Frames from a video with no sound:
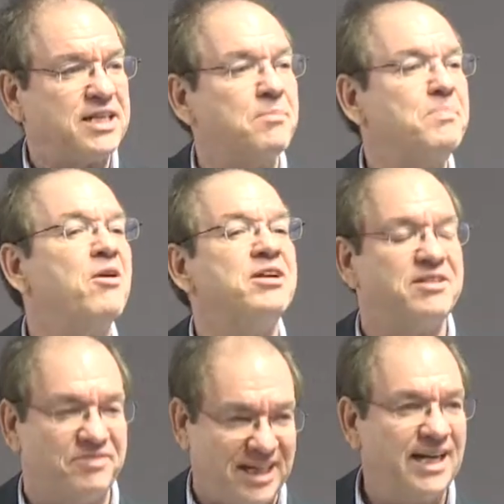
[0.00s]

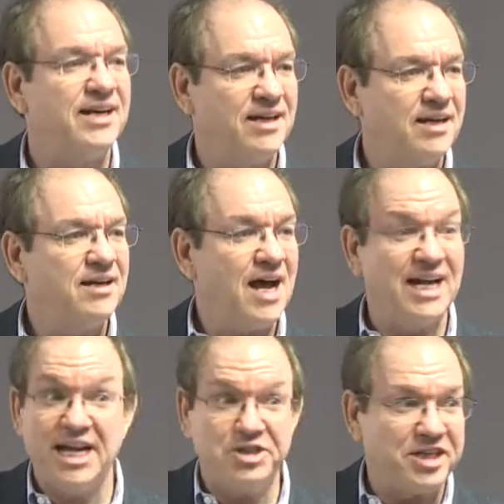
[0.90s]
comparatively
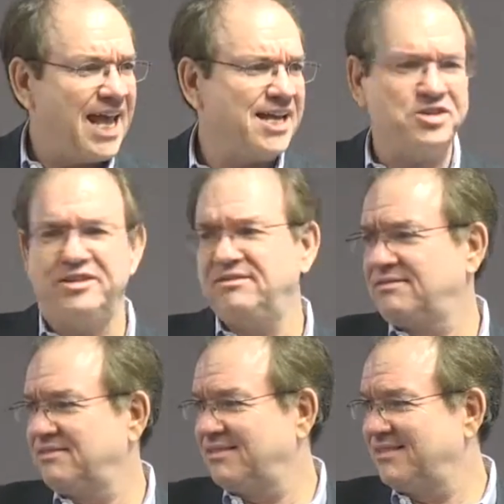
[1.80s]
on education
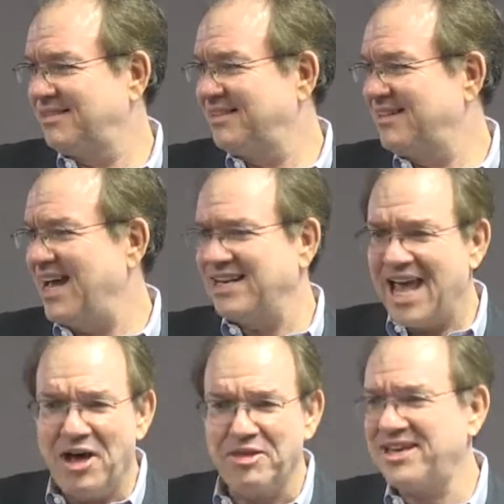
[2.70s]
and
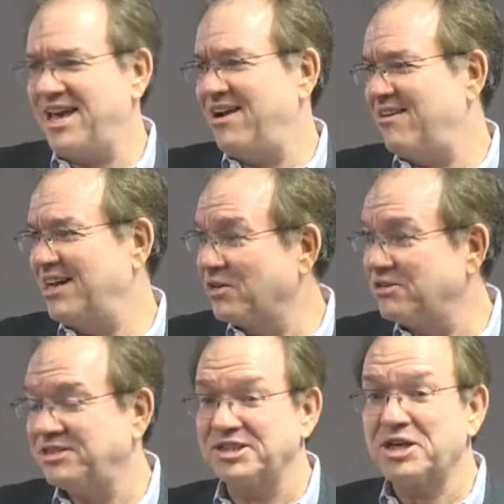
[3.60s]
healthcare and all
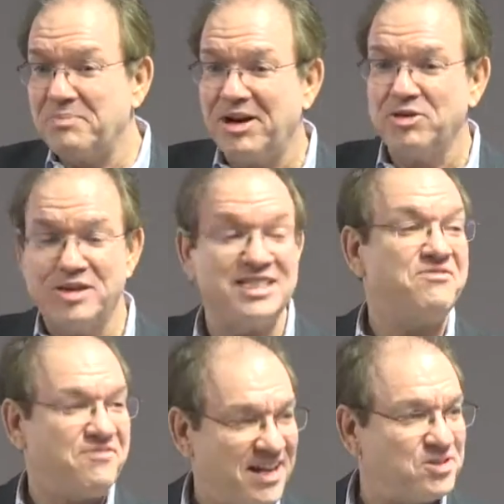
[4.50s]
those things compared with
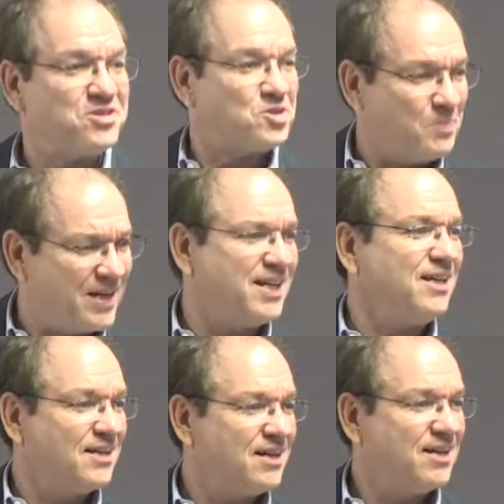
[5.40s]
defense
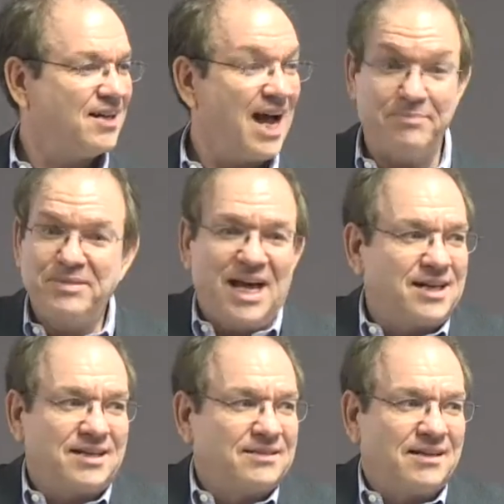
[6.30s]
spending, I'm not
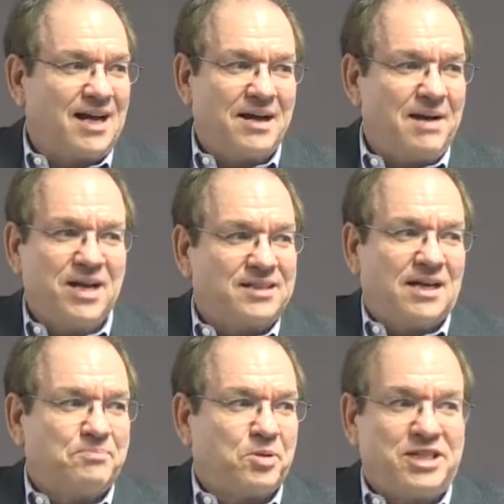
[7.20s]

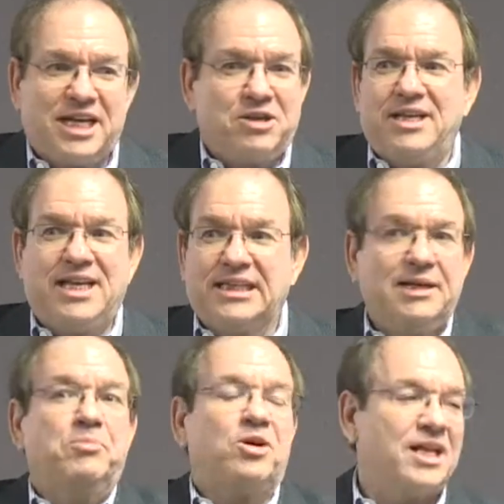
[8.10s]
a particularly
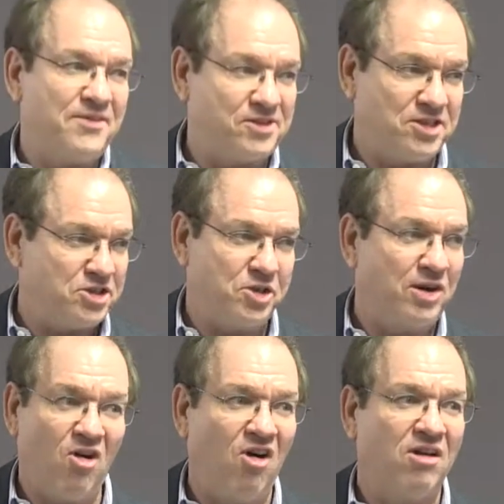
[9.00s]
liberal on this issue
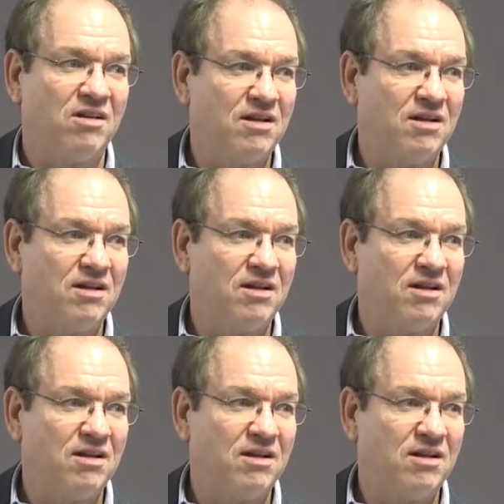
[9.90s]
at all.